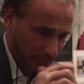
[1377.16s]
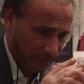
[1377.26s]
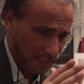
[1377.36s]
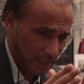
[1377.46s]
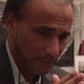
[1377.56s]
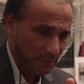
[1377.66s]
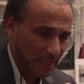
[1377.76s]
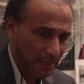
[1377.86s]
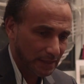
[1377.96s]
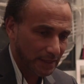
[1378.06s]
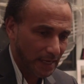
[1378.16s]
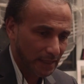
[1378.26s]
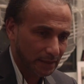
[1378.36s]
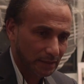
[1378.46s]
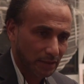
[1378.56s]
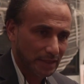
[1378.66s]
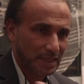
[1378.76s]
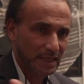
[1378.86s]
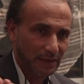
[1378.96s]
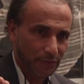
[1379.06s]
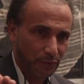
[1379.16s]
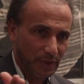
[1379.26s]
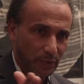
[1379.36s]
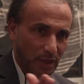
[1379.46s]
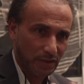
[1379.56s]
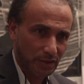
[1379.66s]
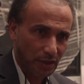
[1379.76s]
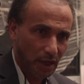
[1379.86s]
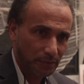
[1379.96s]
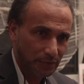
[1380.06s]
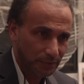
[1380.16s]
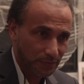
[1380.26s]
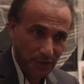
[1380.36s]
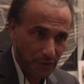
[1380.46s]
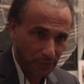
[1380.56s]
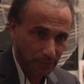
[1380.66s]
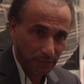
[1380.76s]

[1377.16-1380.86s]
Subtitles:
did it mean that slavery was stopped? No.